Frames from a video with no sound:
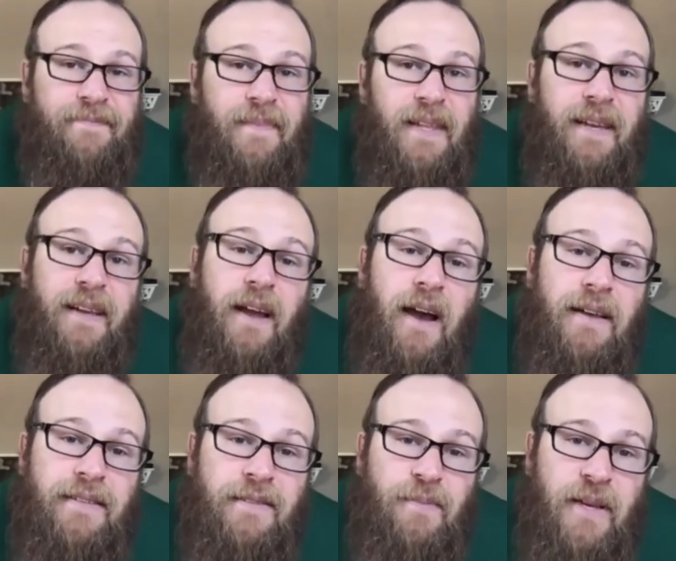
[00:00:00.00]
And it
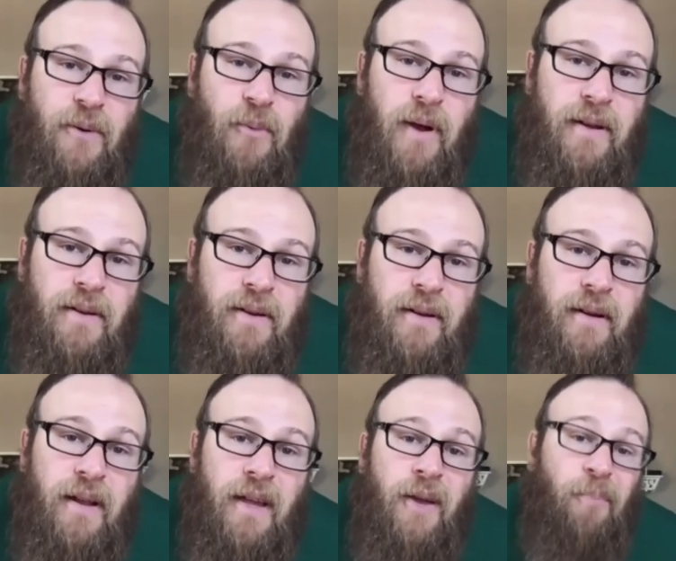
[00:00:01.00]
causes me to wonder,
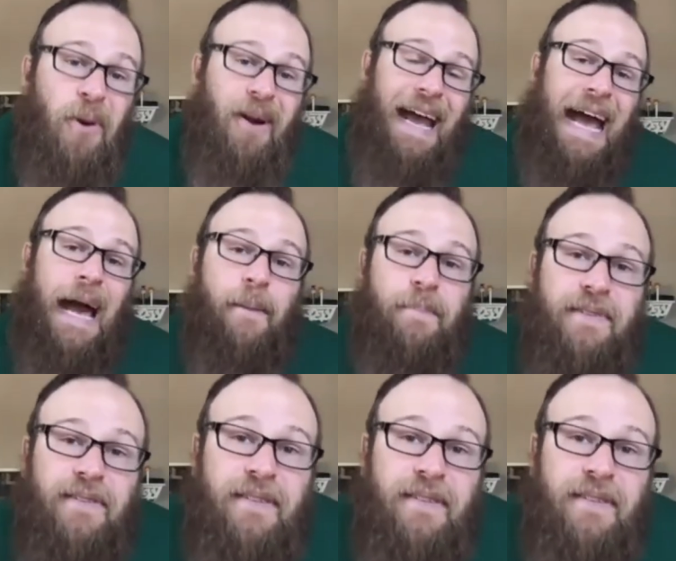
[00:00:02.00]
perhaps